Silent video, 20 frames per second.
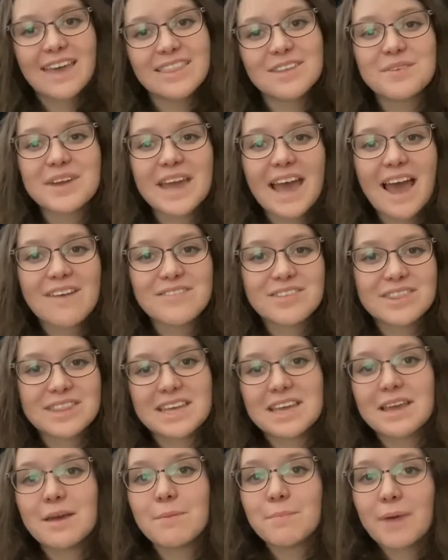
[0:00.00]
And then we have
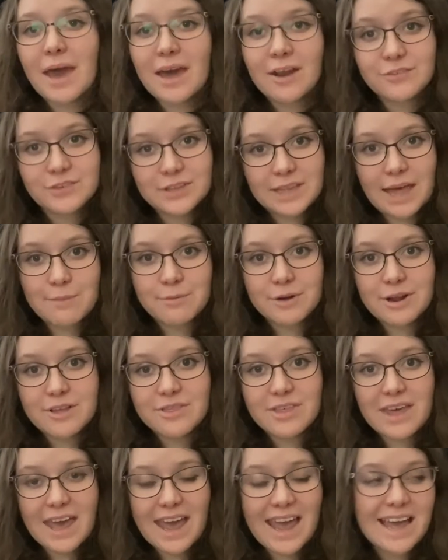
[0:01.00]
the Battle of the
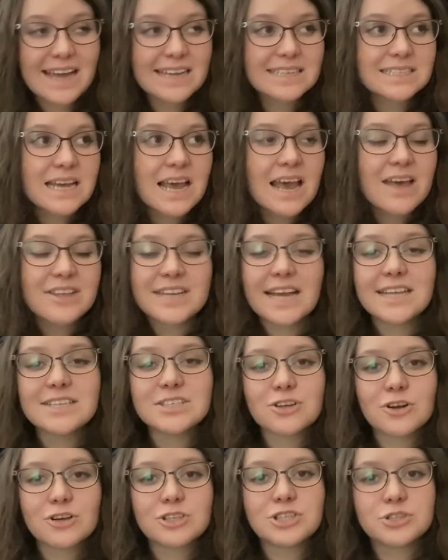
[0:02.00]
Labyrinth, and Titan's
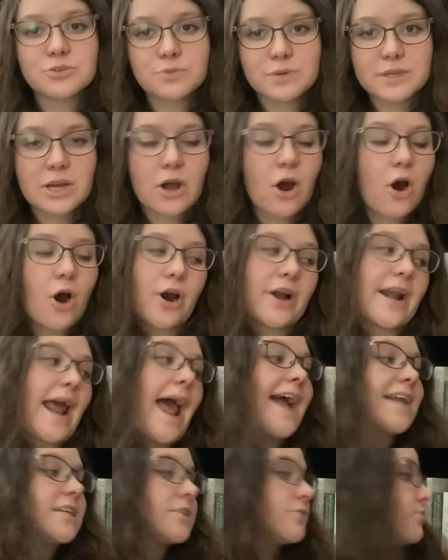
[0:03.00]
Curse is a really hard act to